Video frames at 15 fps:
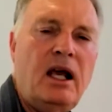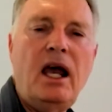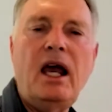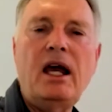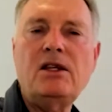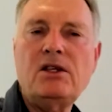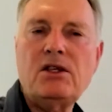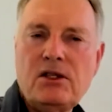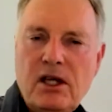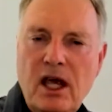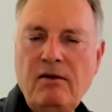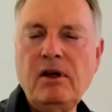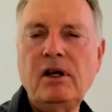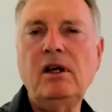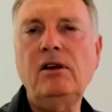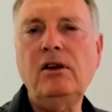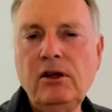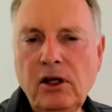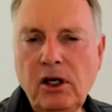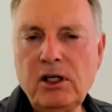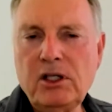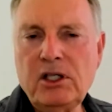and 7 and
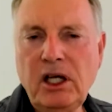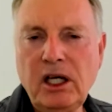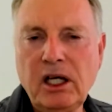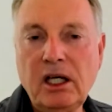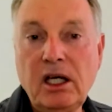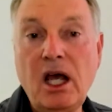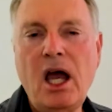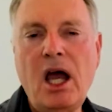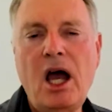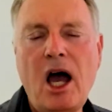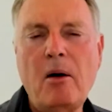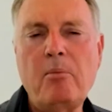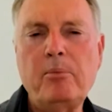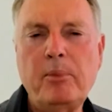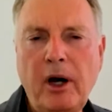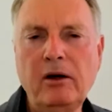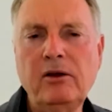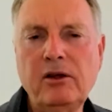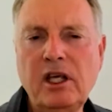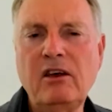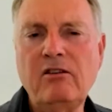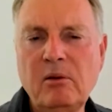13 are
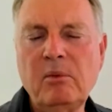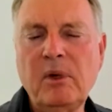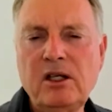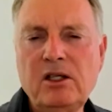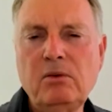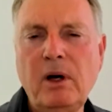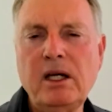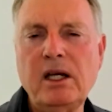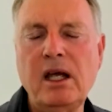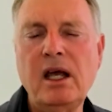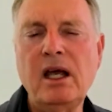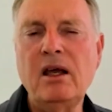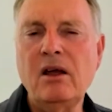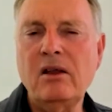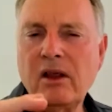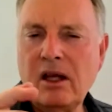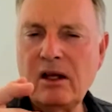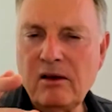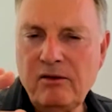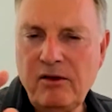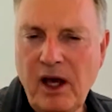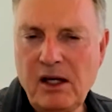both giving me 20. Then
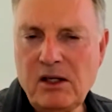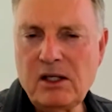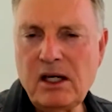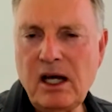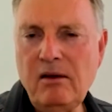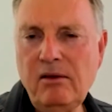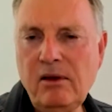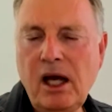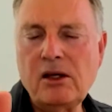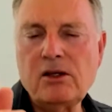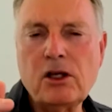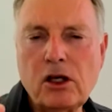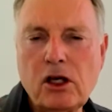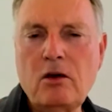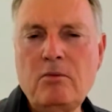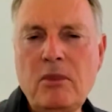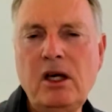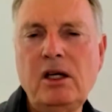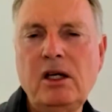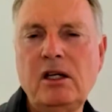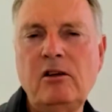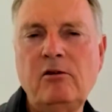the fancy name, that's the
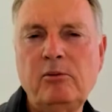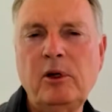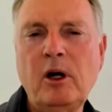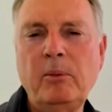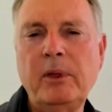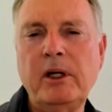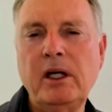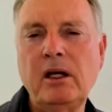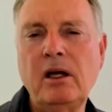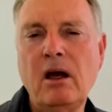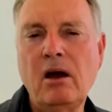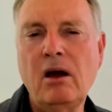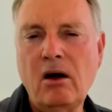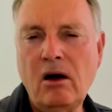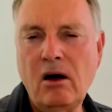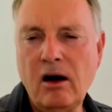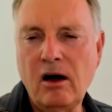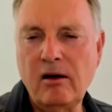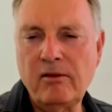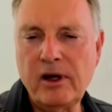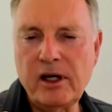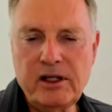commutative property
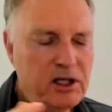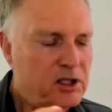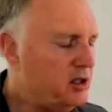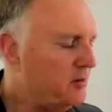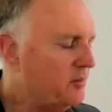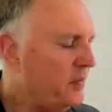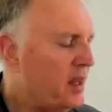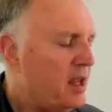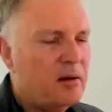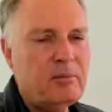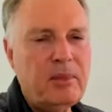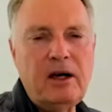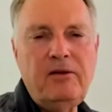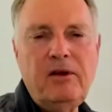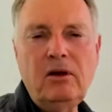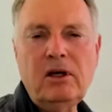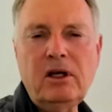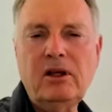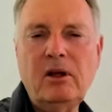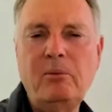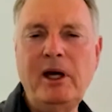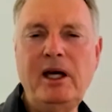of addition. But if you look
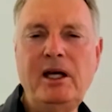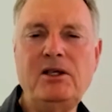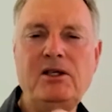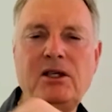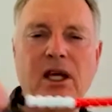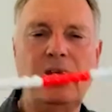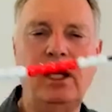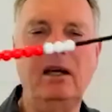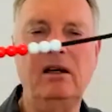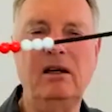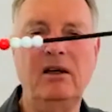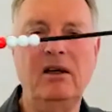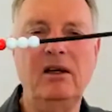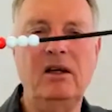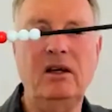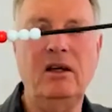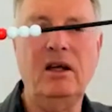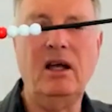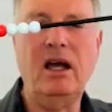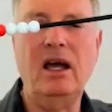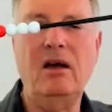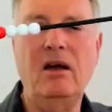at the beads here,
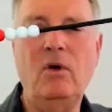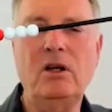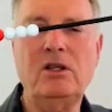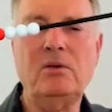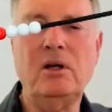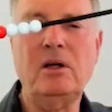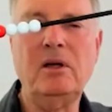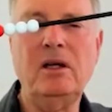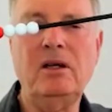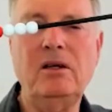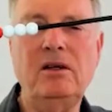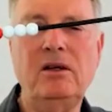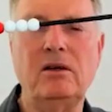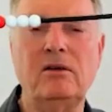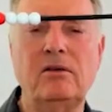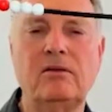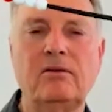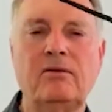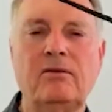watch what I'm going to do.